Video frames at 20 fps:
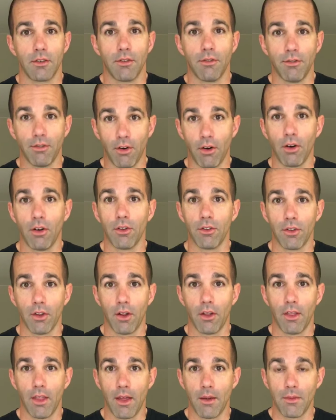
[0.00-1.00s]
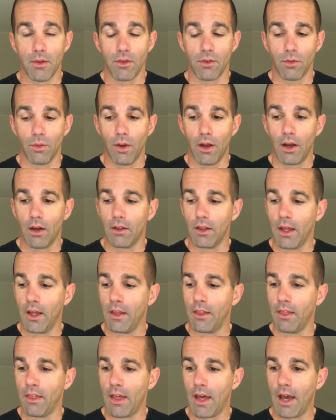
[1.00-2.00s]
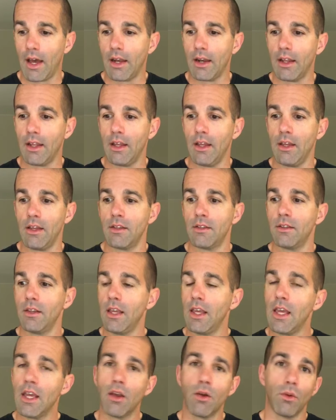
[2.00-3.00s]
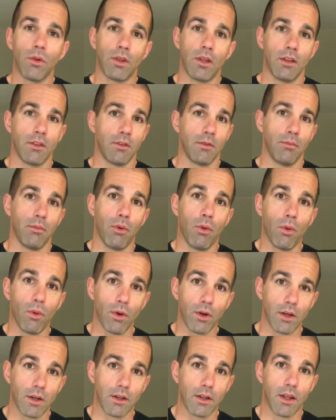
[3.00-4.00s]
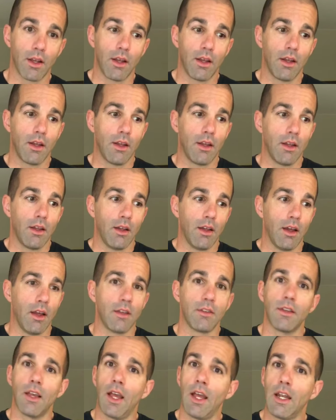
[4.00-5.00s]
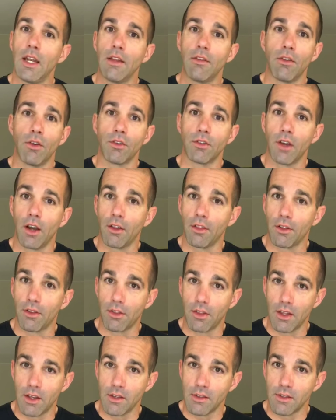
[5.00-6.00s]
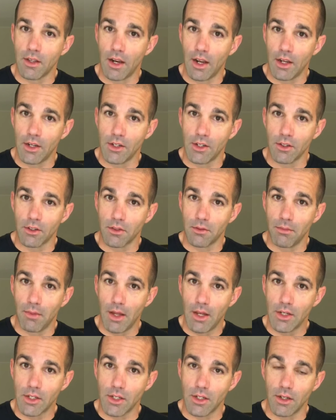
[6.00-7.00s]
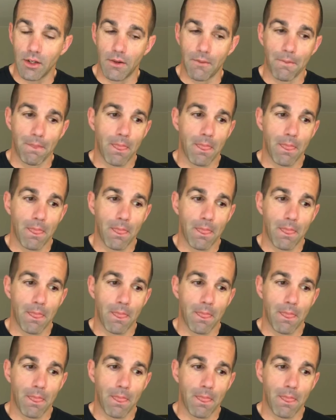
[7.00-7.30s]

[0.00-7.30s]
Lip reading: falls on them as well. And that is equally as important as any of those other things that I just mentioned.